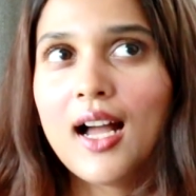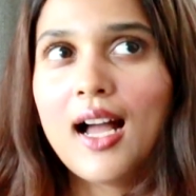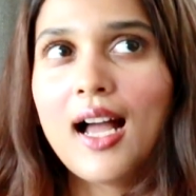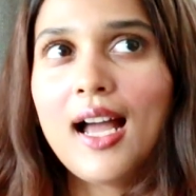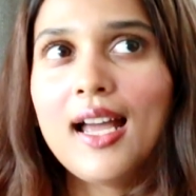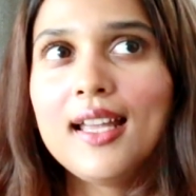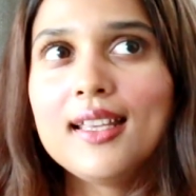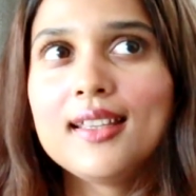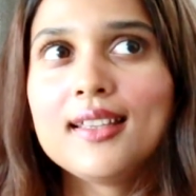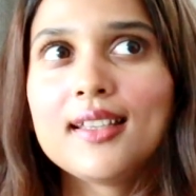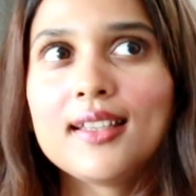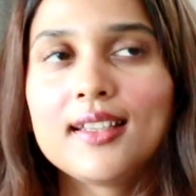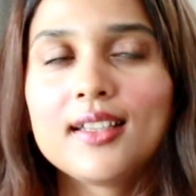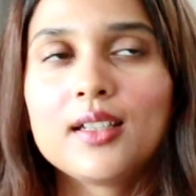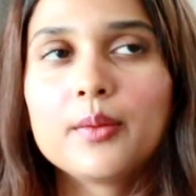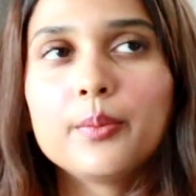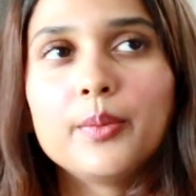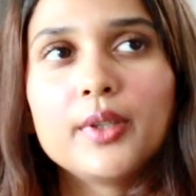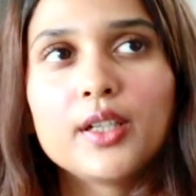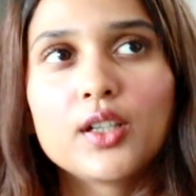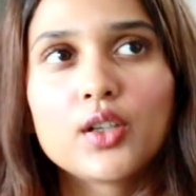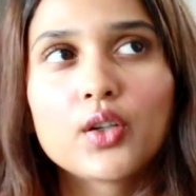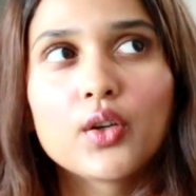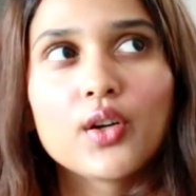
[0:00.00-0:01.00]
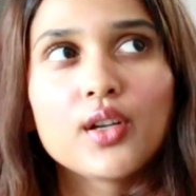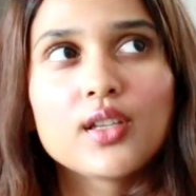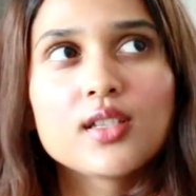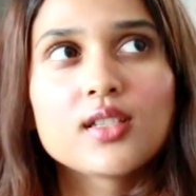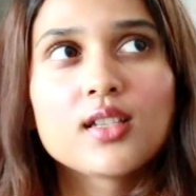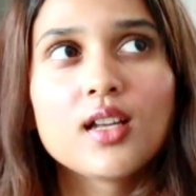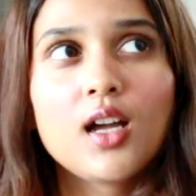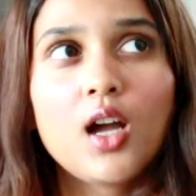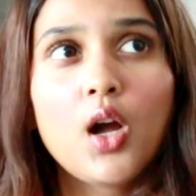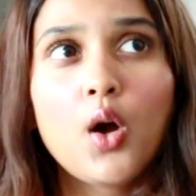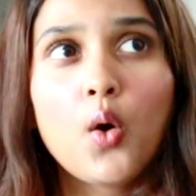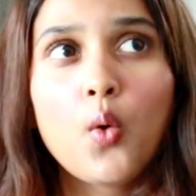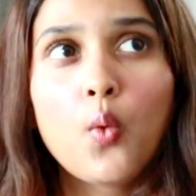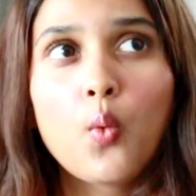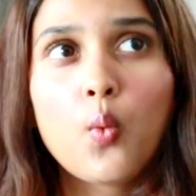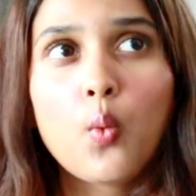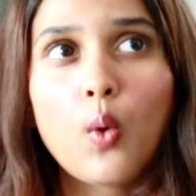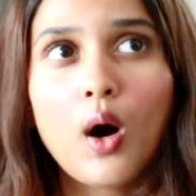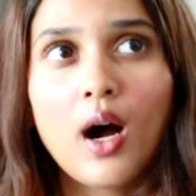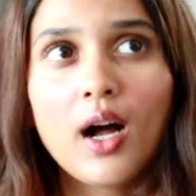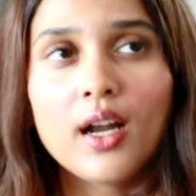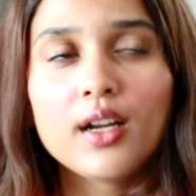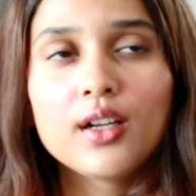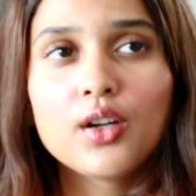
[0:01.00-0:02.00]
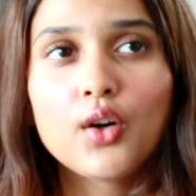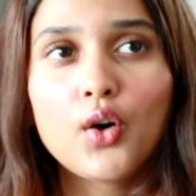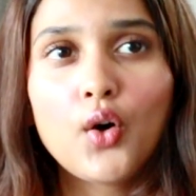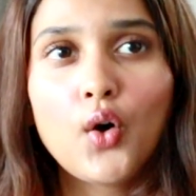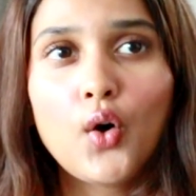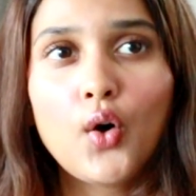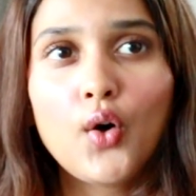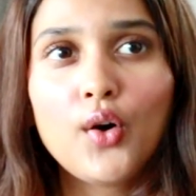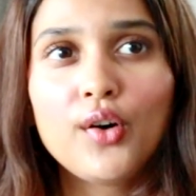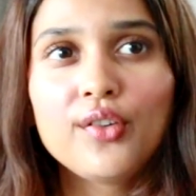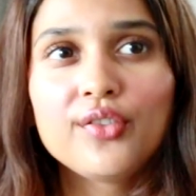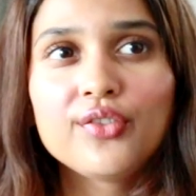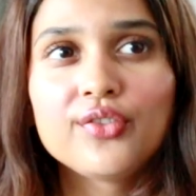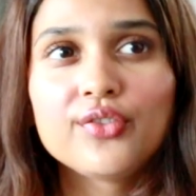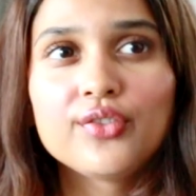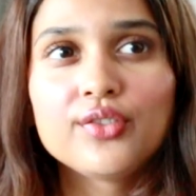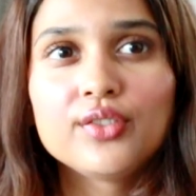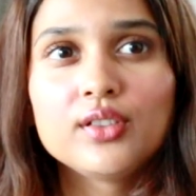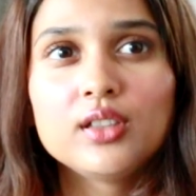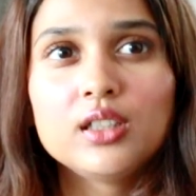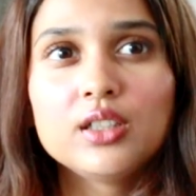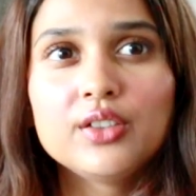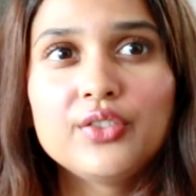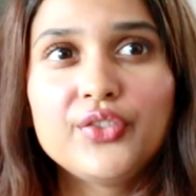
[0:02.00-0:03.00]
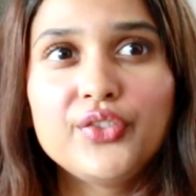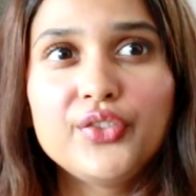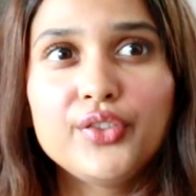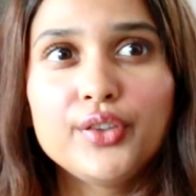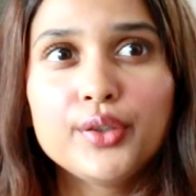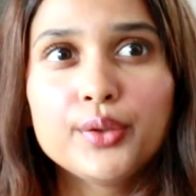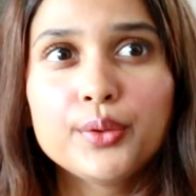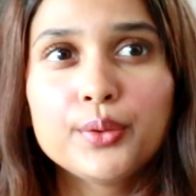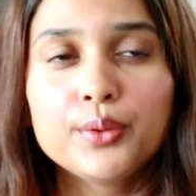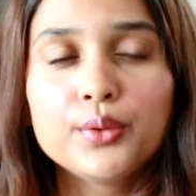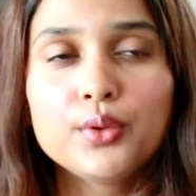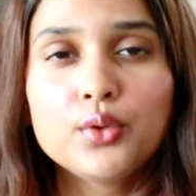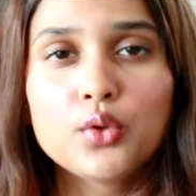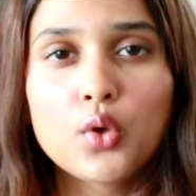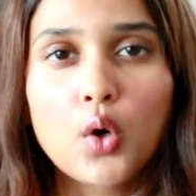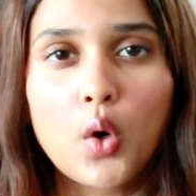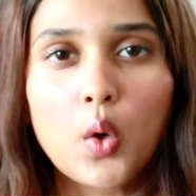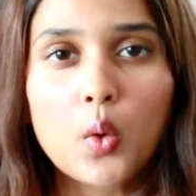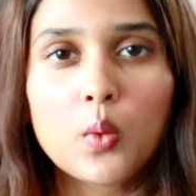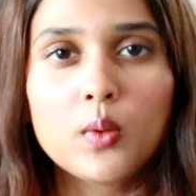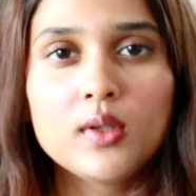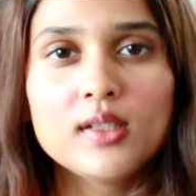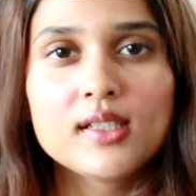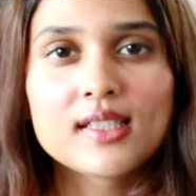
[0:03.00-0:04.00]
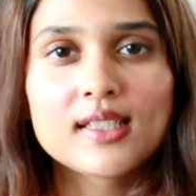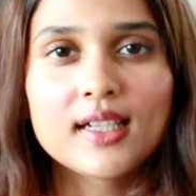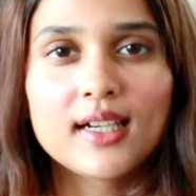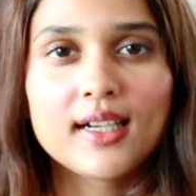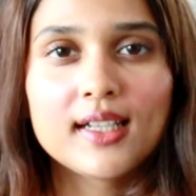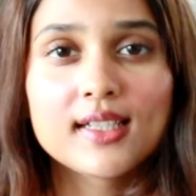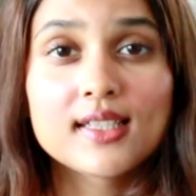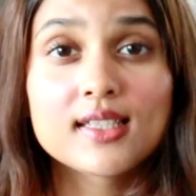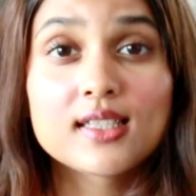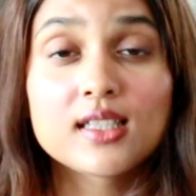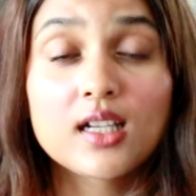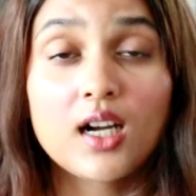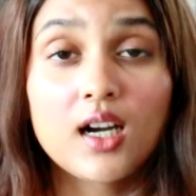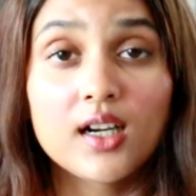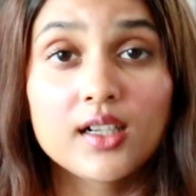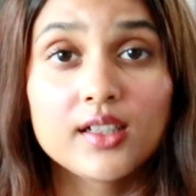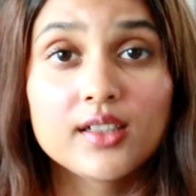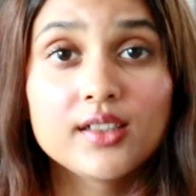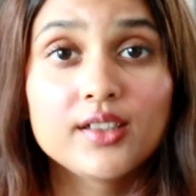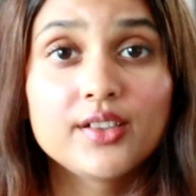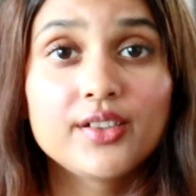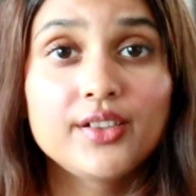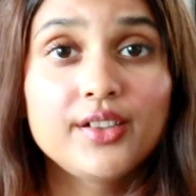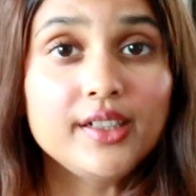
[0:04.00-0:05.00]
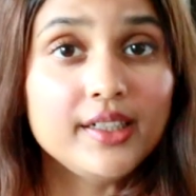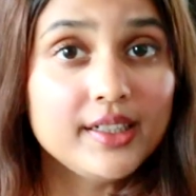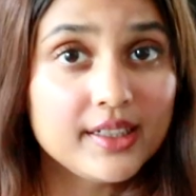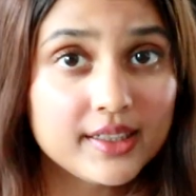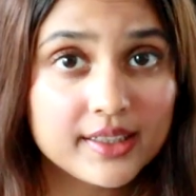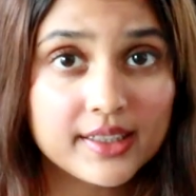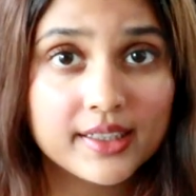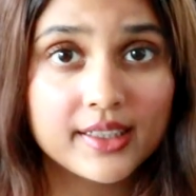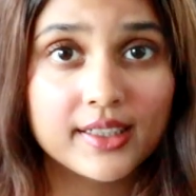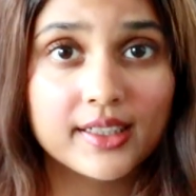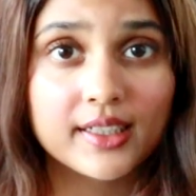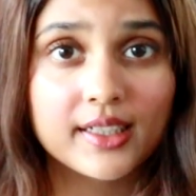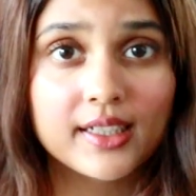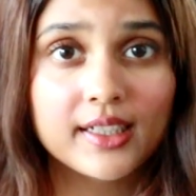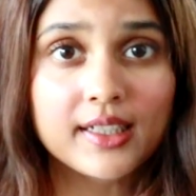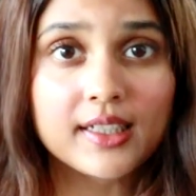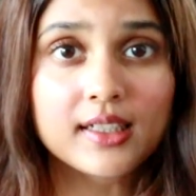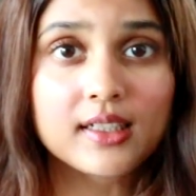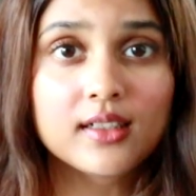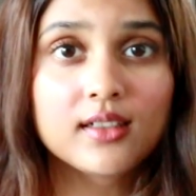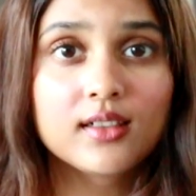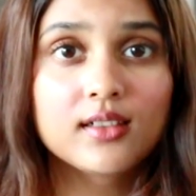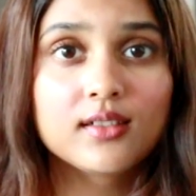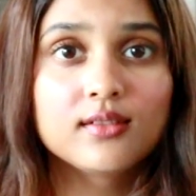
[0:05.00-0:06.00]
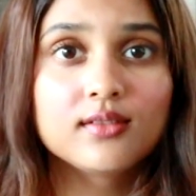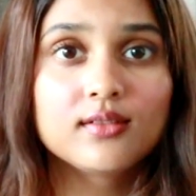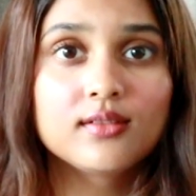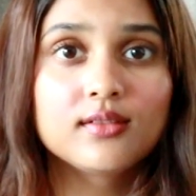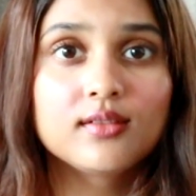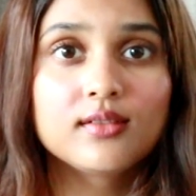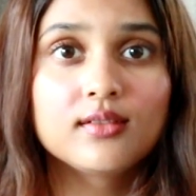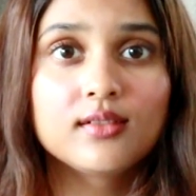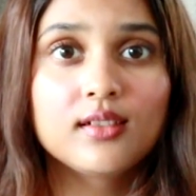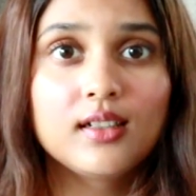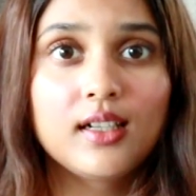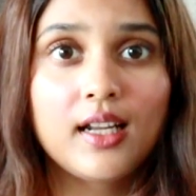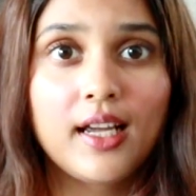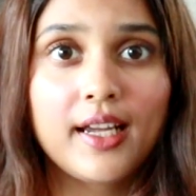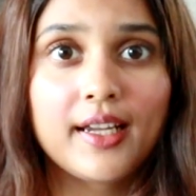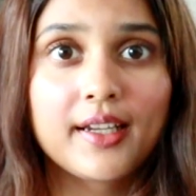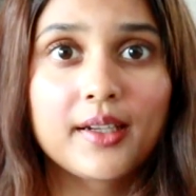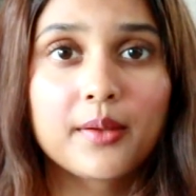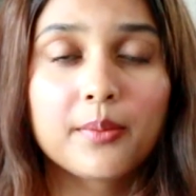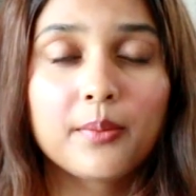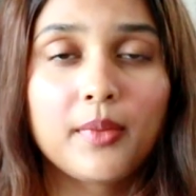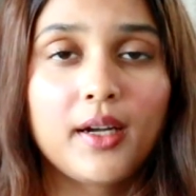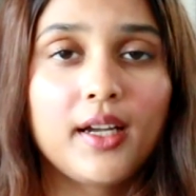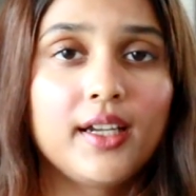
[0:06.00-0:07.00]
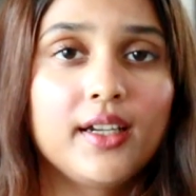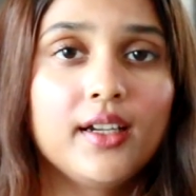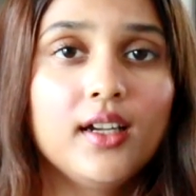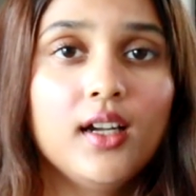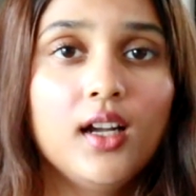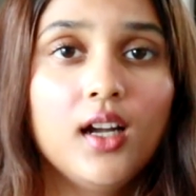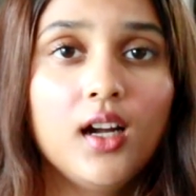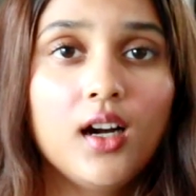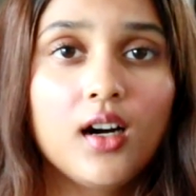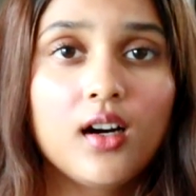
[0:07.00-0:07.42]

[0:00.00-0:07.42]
I think because one of the few novels that I started reading in like my